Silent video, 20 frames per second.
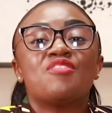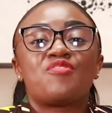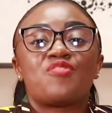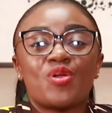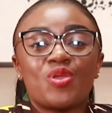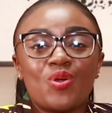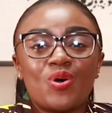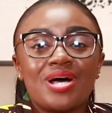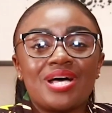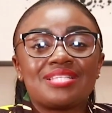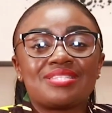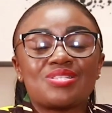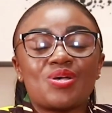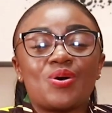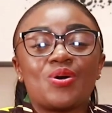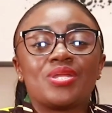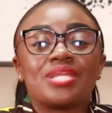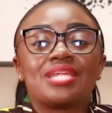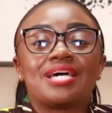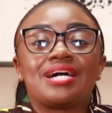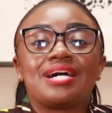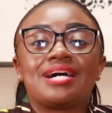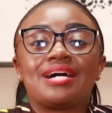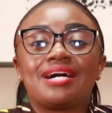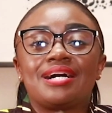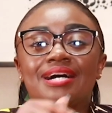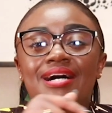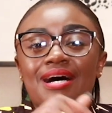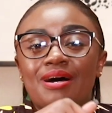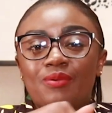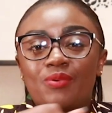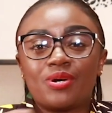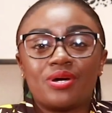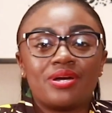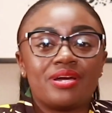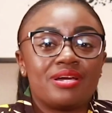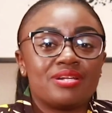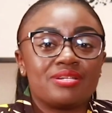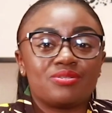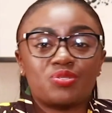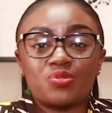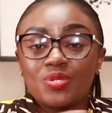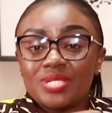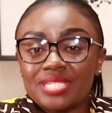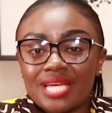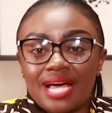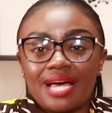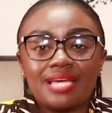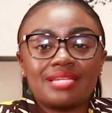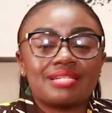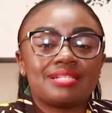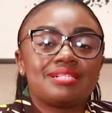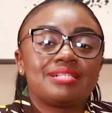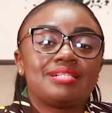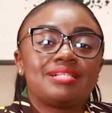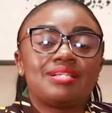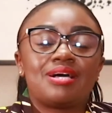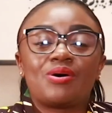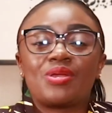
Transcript: Follow us on our Twitter handle,